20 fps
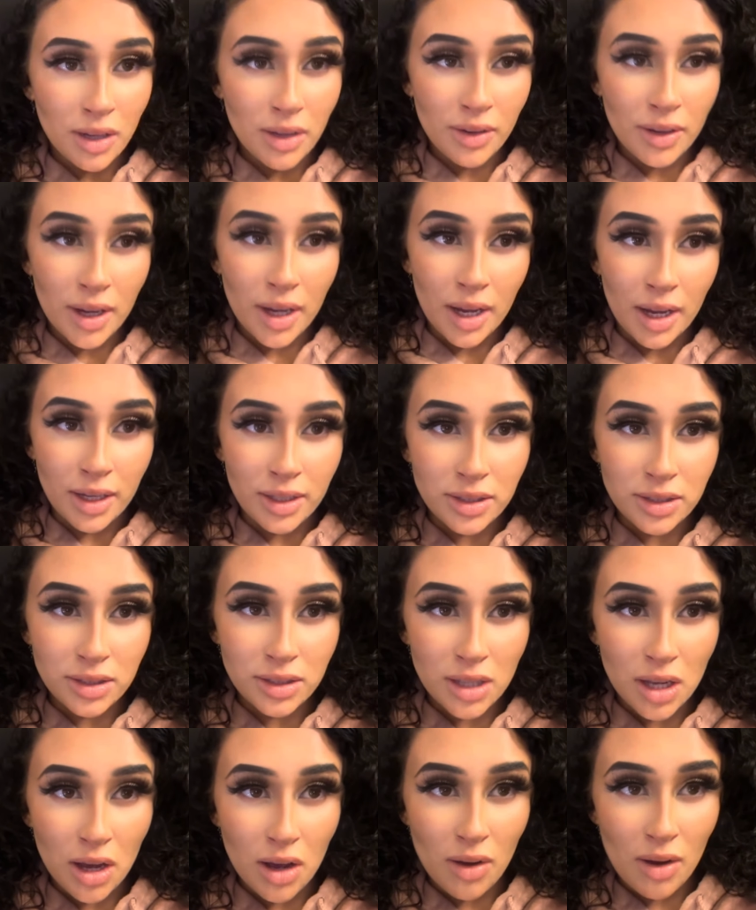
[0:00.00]
Okay,
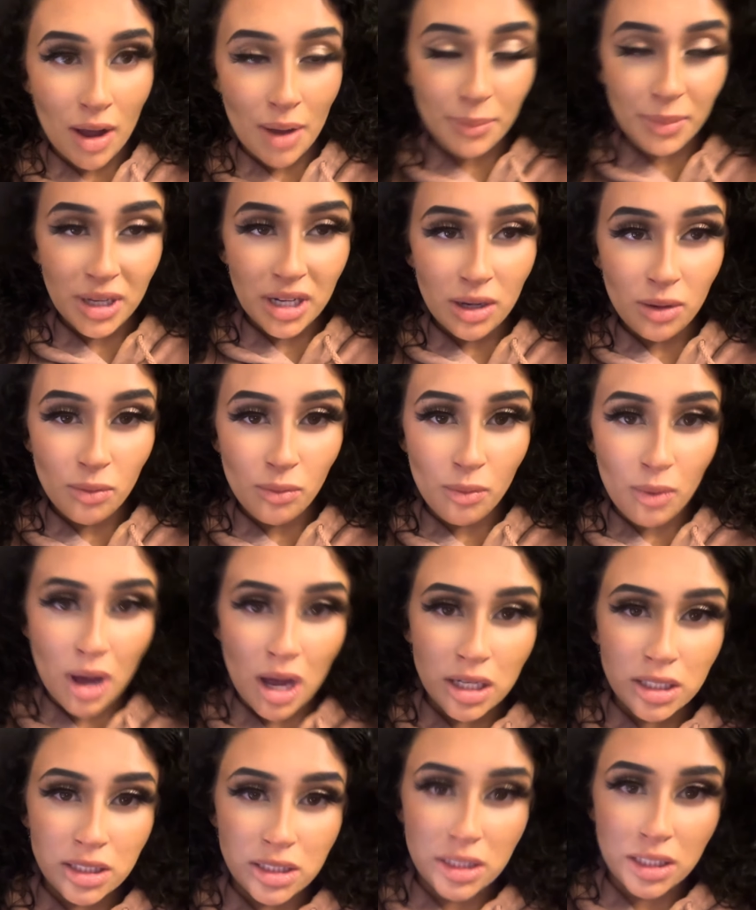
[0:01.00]
so I'm gonna
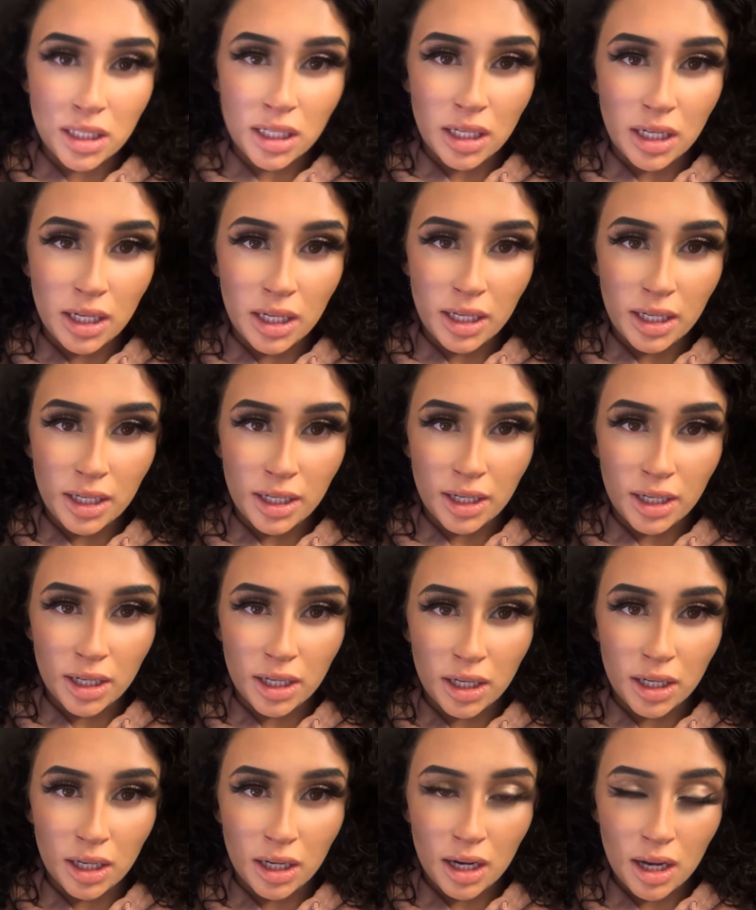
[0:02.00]
watch it
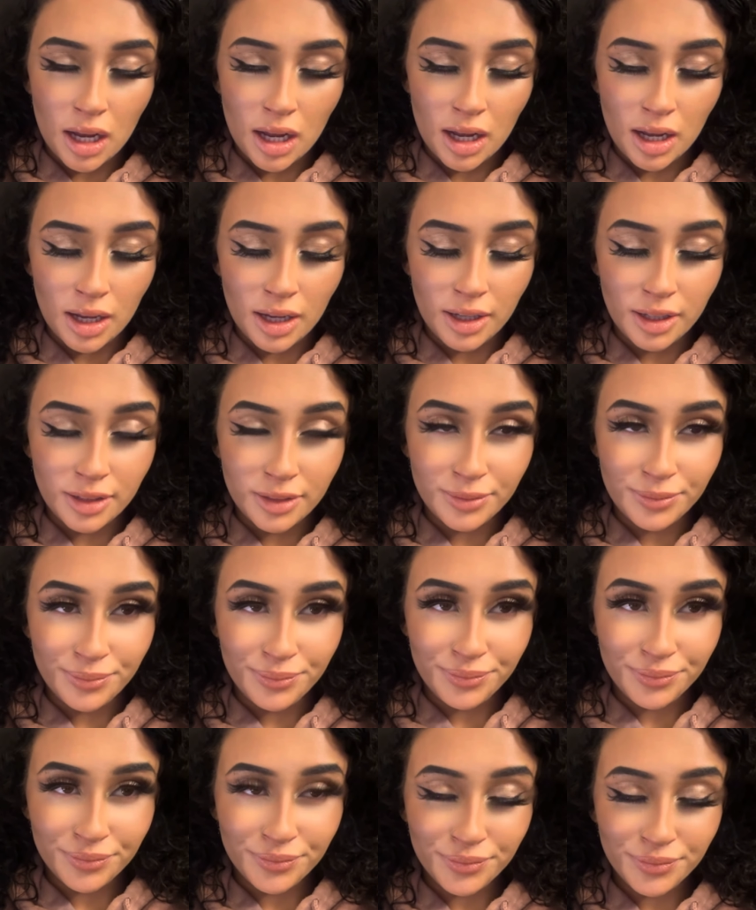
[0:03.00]
here.
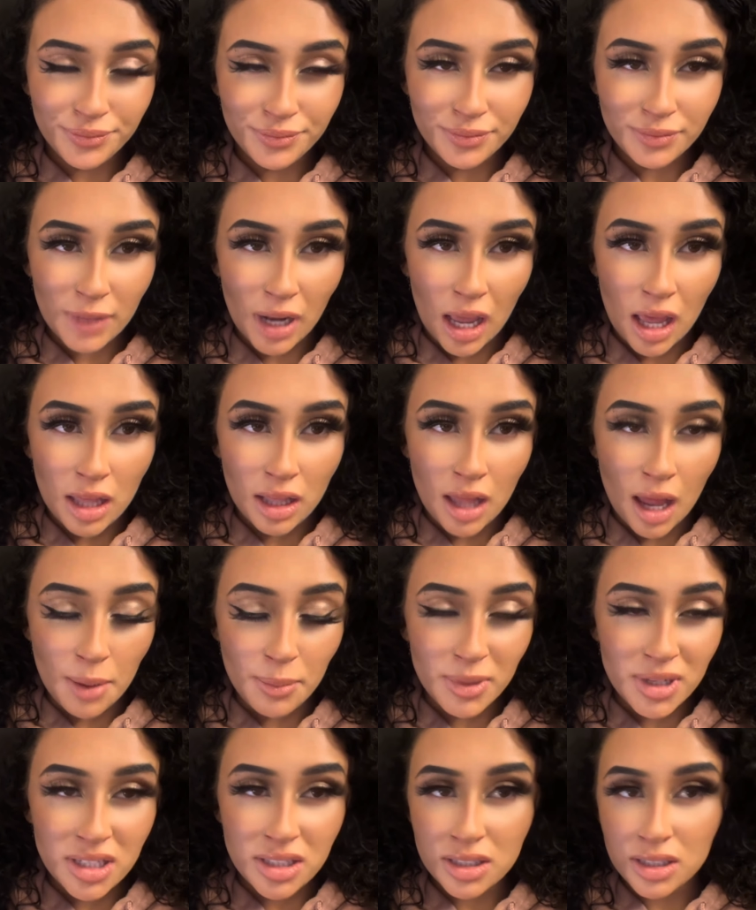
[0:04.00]
Um,
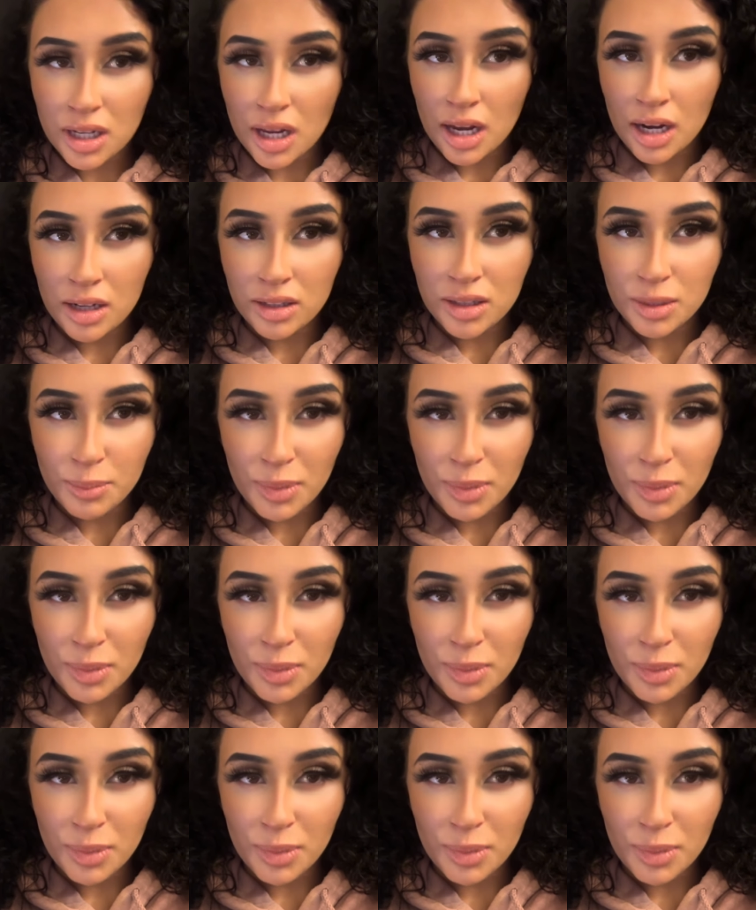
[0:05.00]
I'm gonna just cut out the